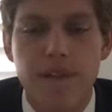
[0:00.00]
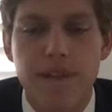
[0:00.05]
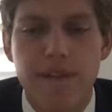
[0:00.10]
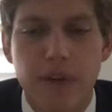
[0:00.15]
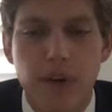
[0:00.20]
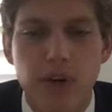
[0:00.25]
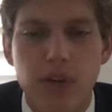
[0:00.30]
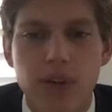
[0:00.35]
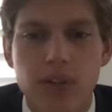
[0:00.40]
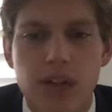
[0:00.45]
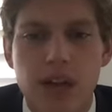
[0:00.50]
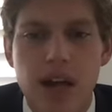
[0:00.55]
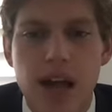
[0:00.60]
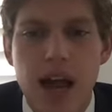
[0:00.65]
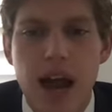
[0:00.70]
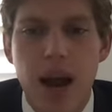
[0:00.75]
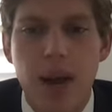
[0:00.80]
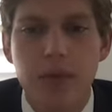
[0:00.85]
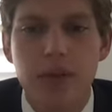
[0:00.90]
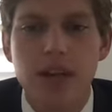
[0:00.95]
First,
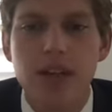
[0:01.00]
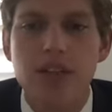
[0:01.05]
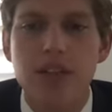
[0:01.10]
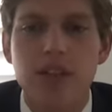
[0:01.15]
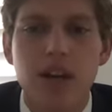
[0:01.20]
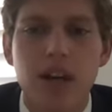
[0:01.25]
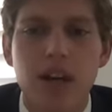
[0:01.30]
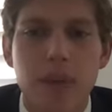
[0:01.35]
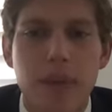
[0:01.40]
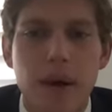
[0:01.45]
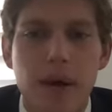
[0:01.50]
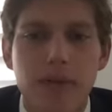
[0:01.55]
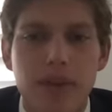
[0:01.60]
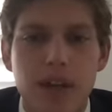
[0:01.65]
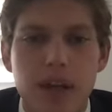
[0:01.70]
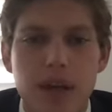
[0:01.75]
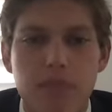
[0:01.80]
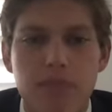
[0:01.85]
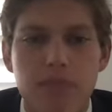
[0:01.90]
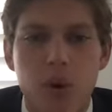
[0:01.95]
I would like to talk about
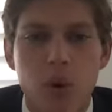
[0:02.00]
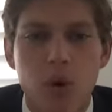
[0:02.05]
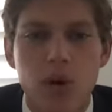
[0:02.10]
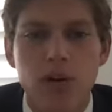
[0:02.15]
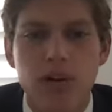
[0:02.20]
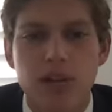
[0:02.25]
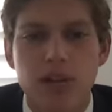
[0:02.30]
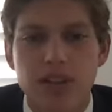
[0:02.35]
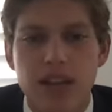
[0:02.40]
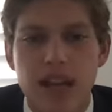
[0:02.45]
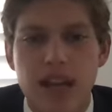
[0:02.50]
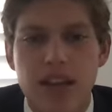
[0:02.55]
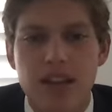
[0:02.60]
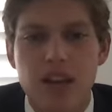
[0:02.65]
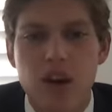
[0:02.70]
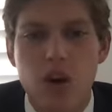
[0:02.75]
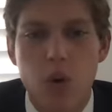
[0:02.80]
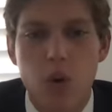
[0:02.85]
the importance and the